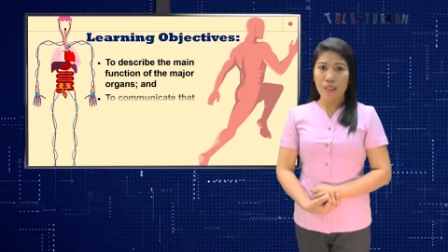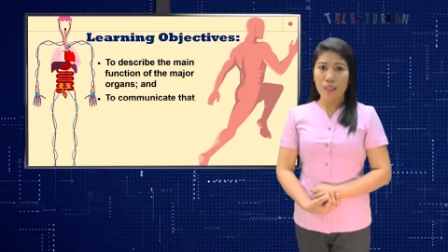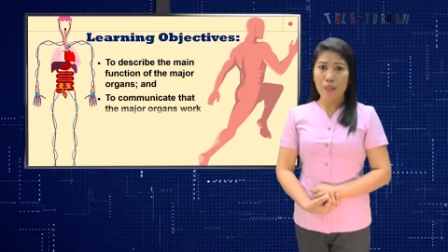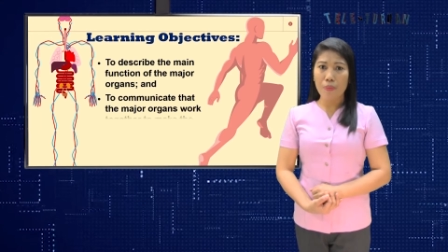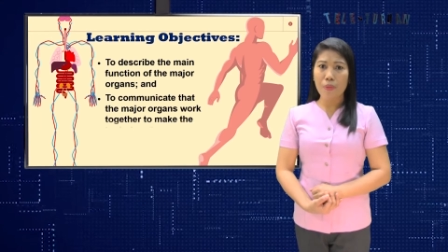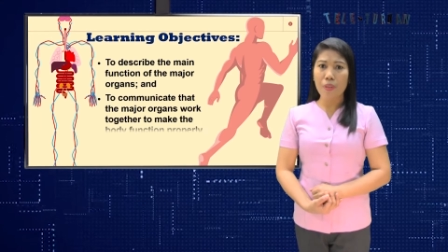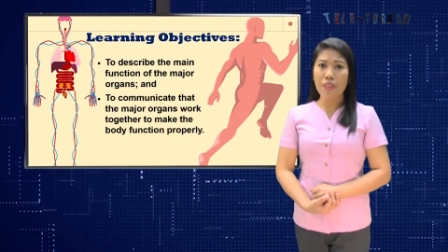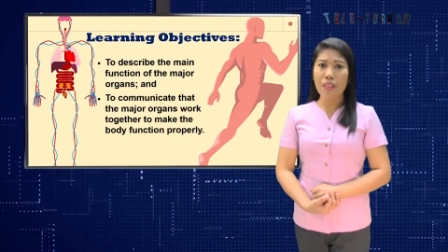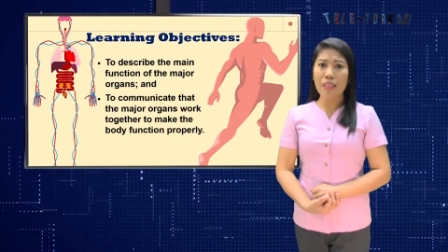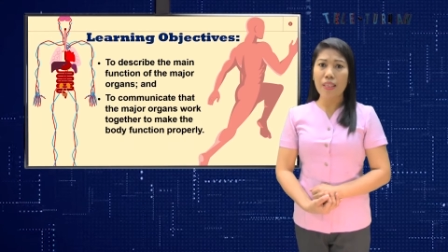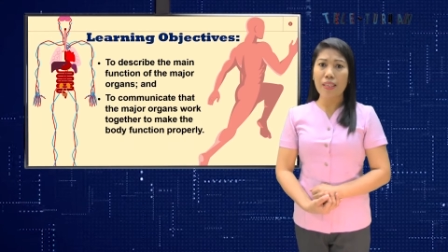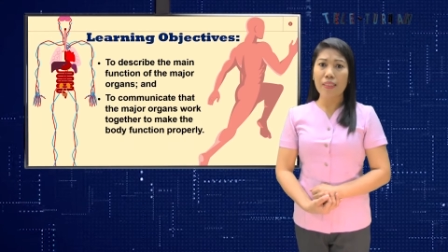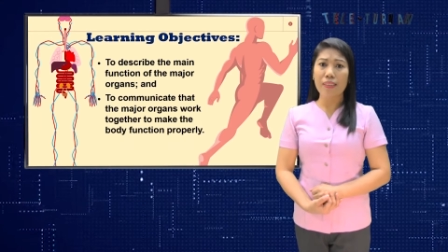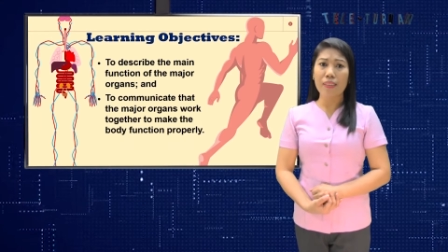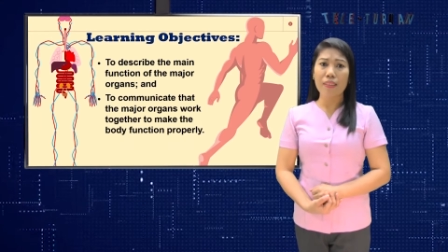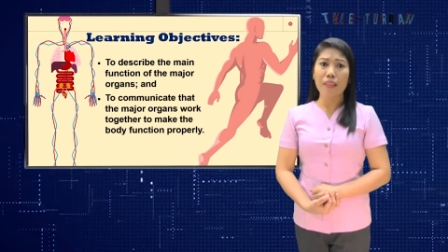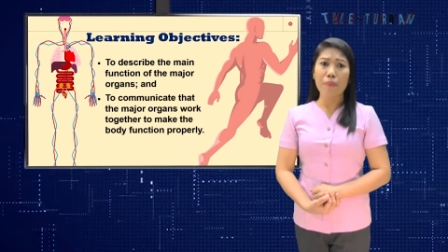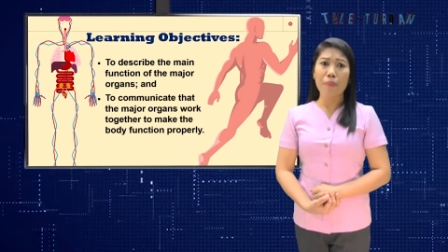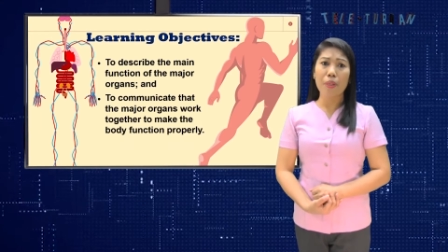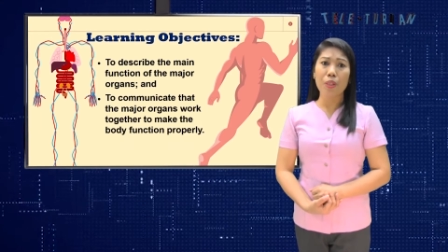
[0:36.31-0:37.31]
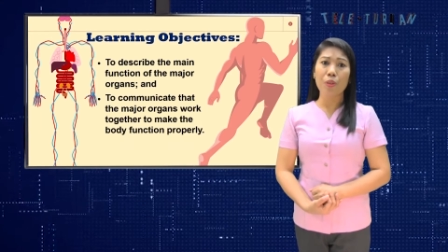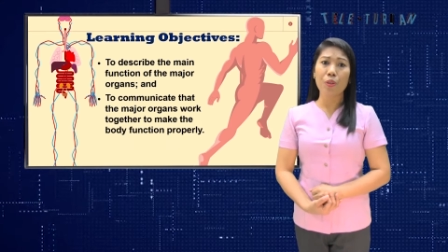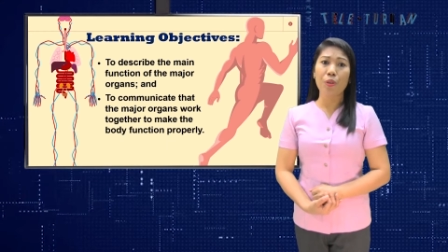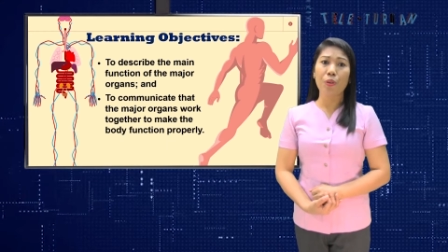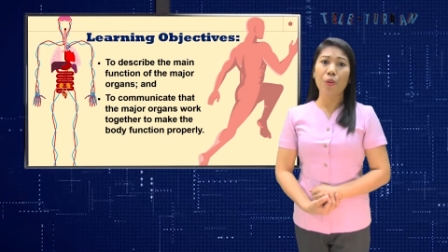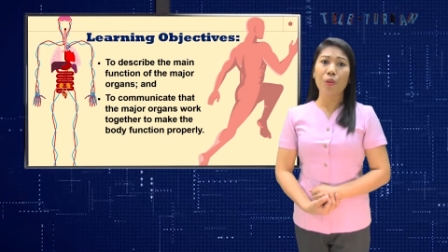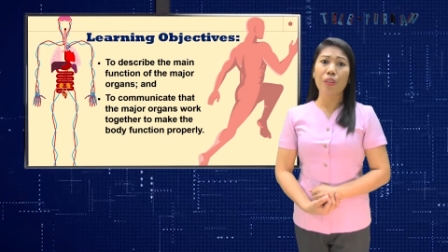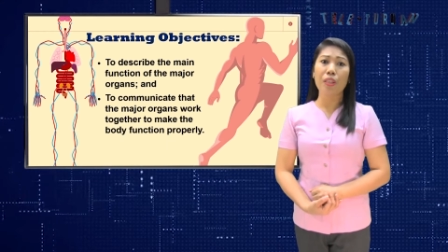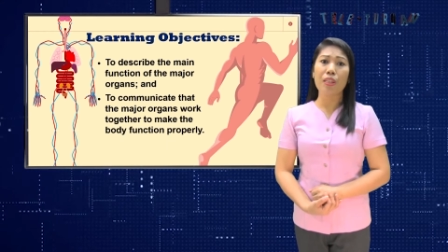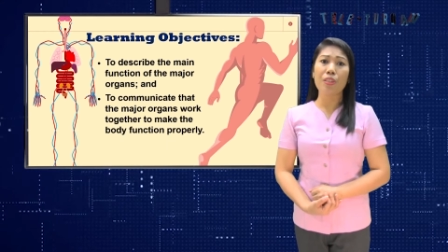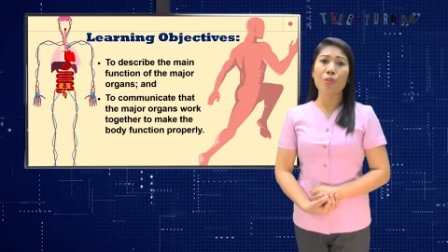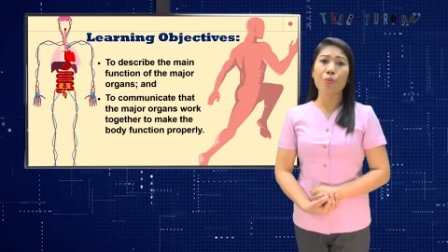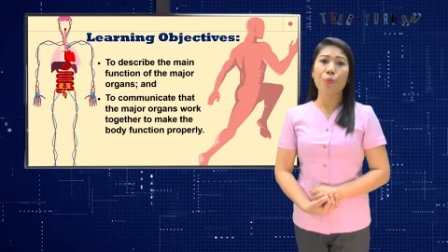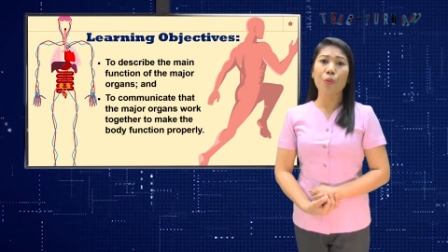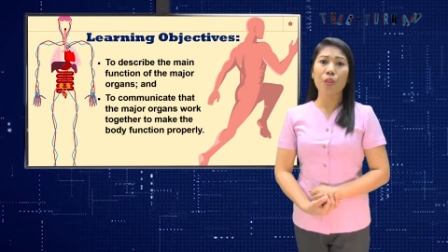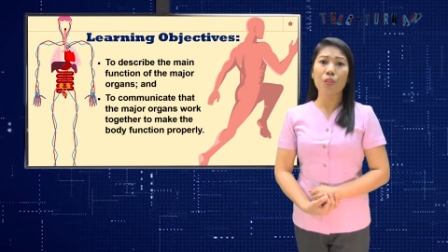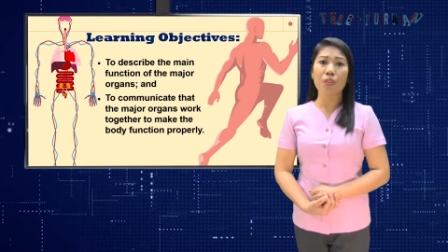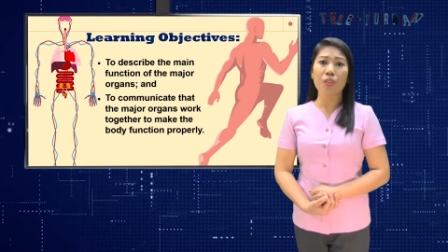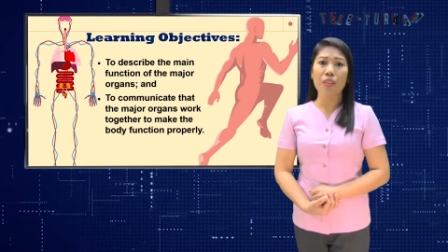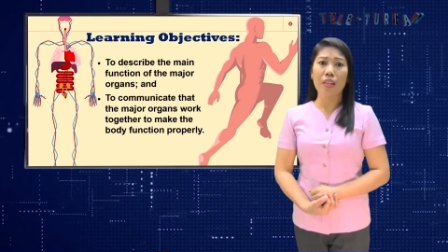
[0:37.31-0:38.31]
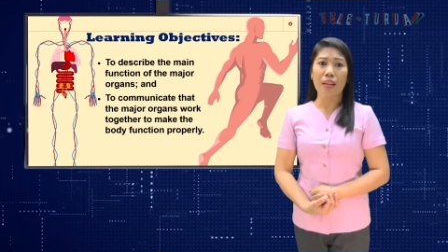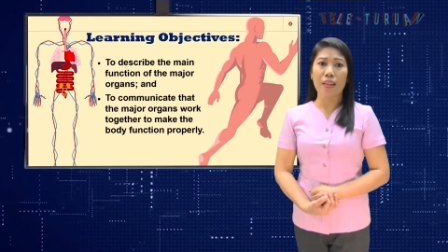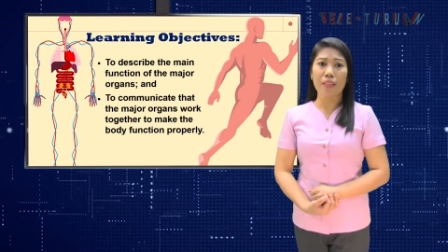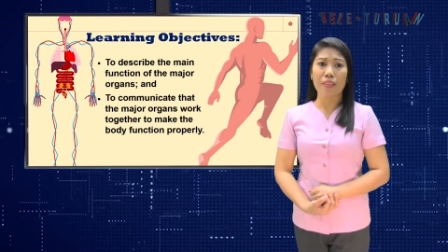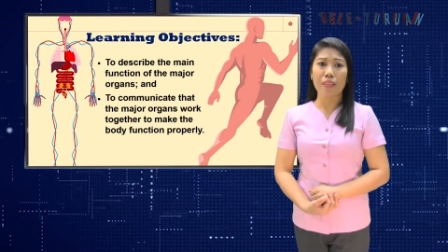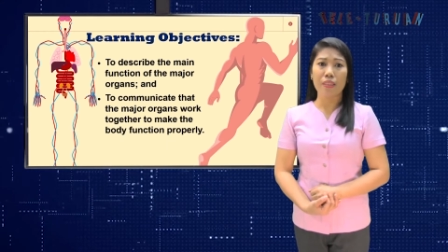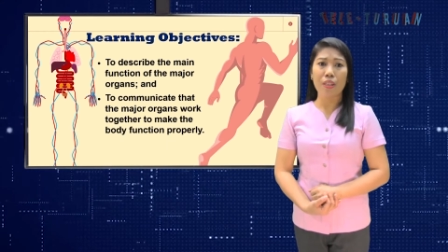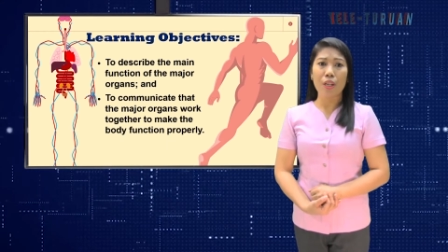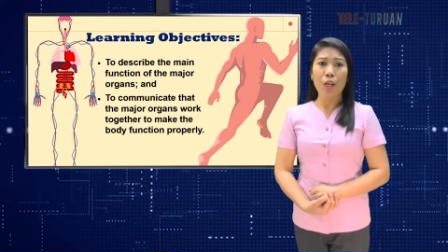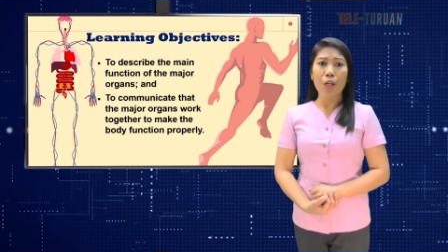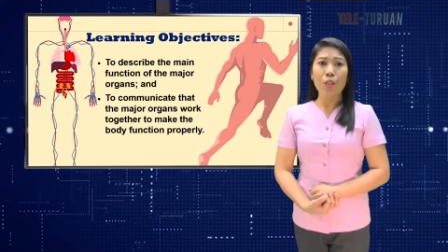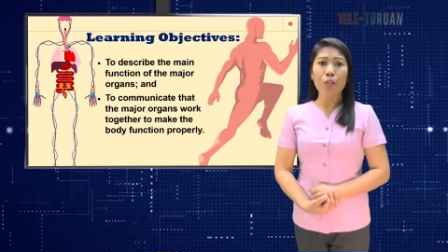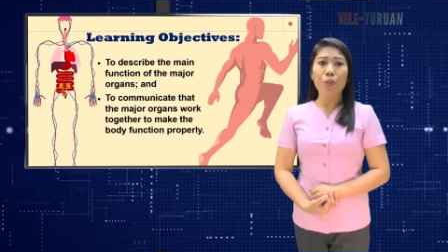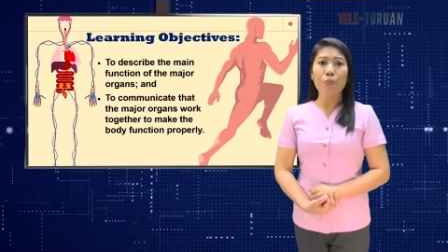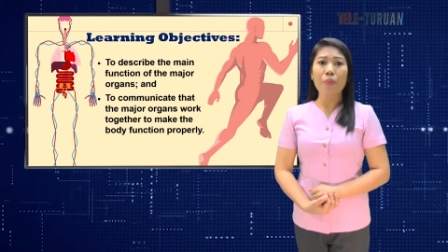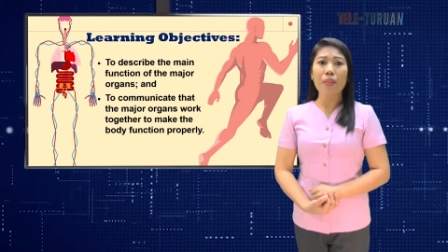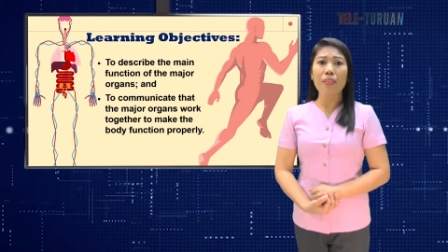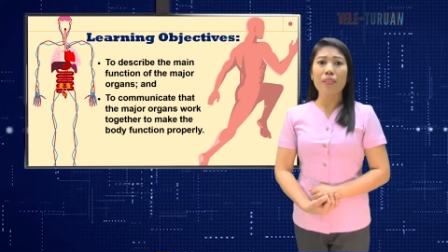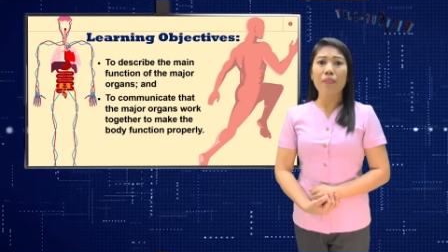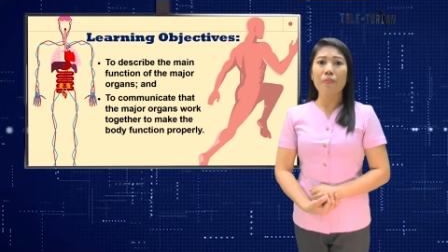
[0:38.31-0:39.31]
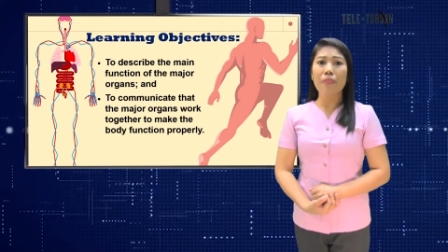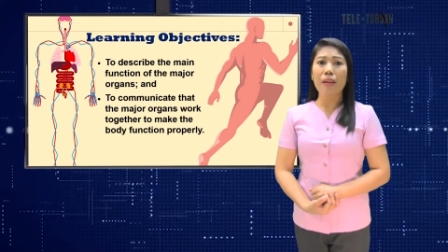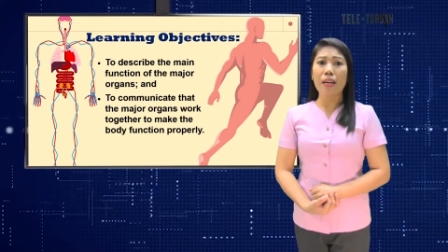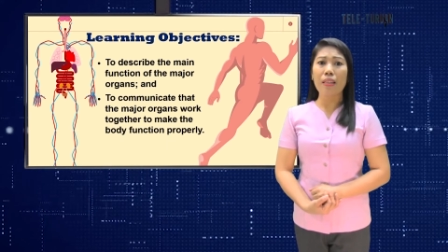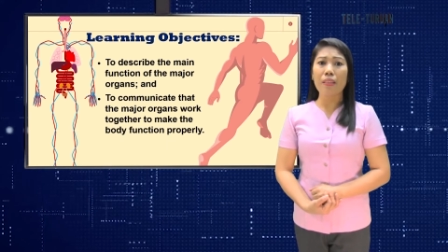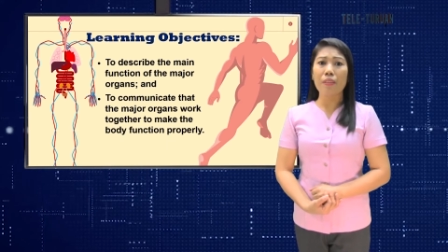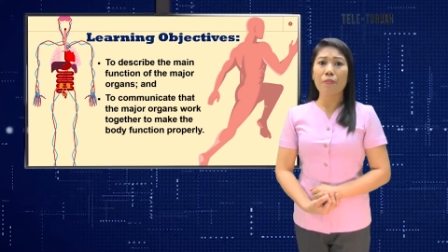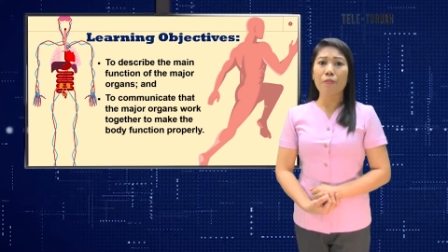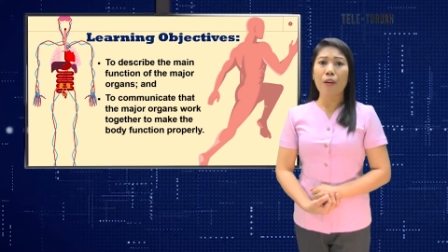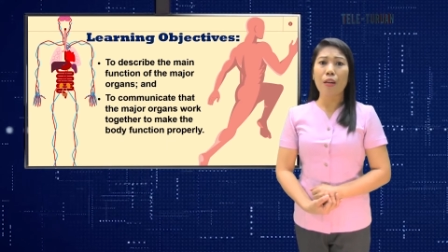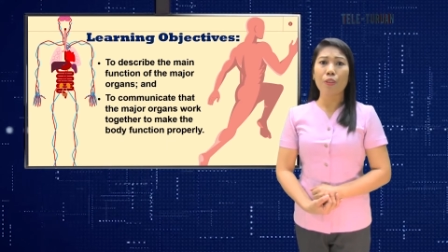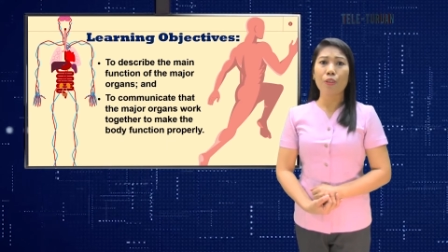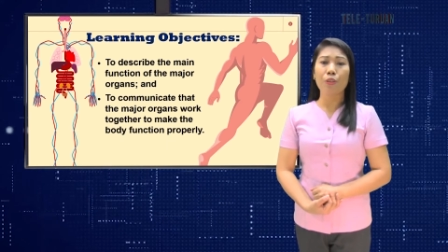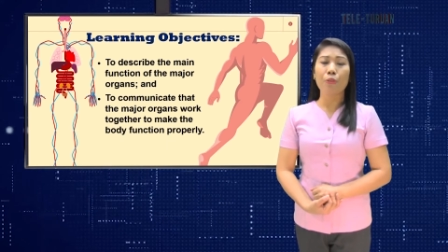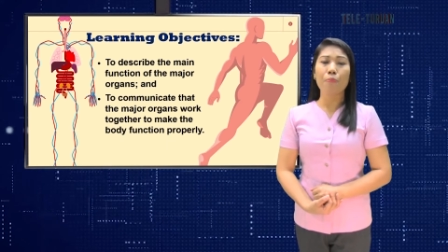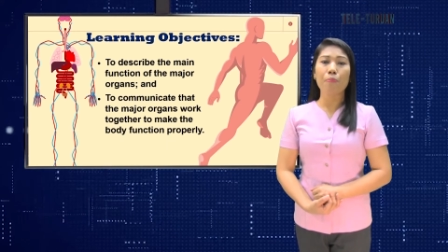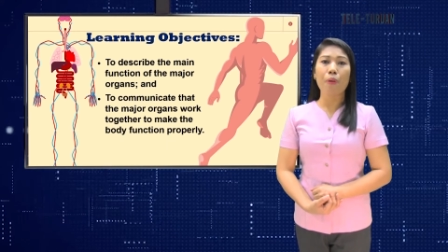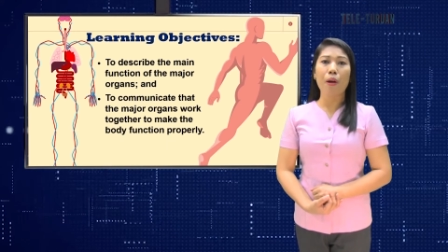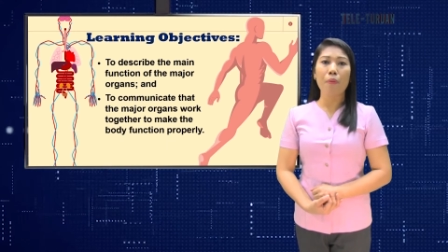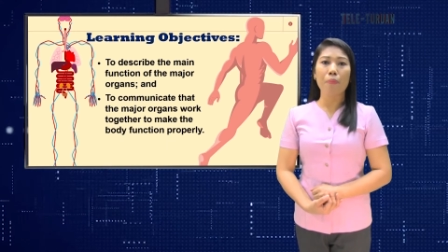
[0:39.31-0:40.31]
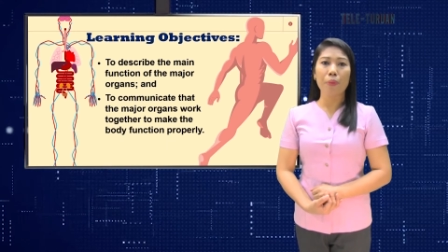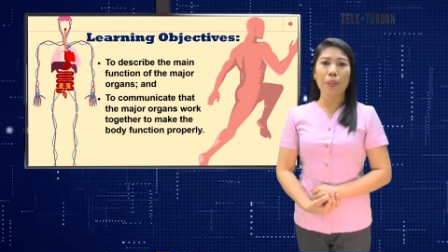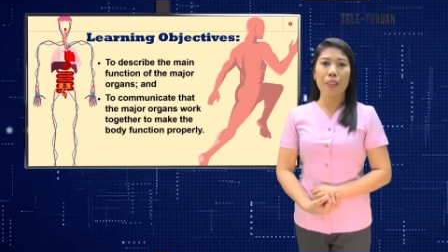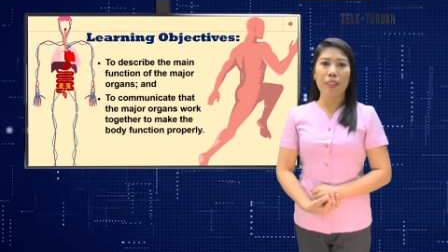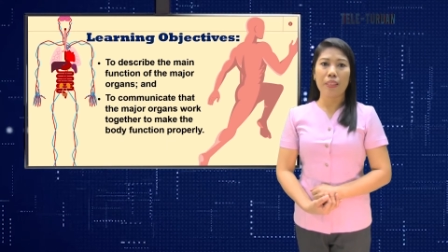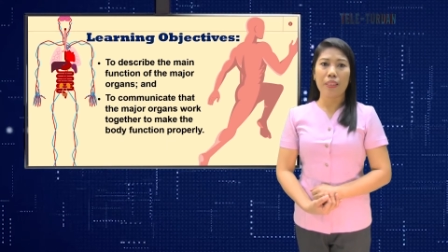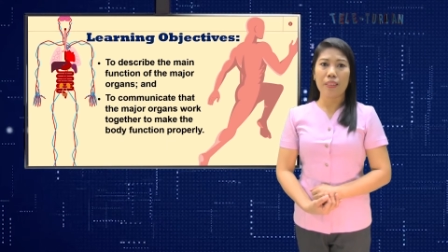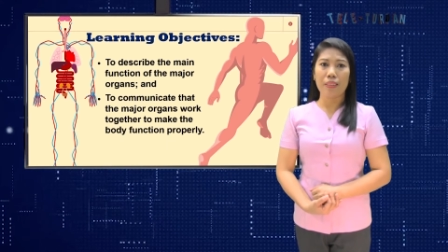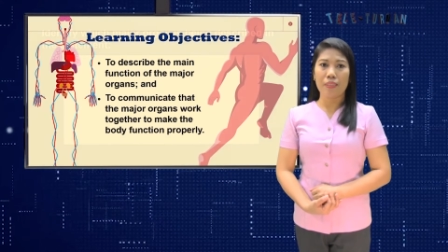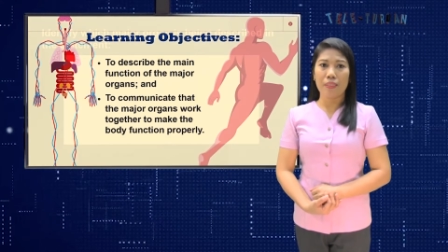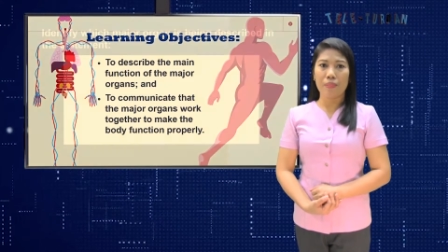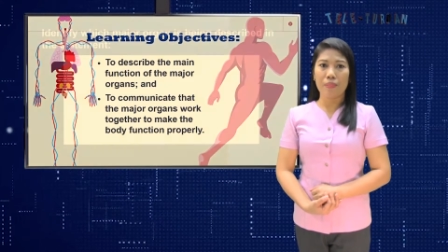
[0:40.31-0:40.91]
communicate that the major organs work together to make the body function properly.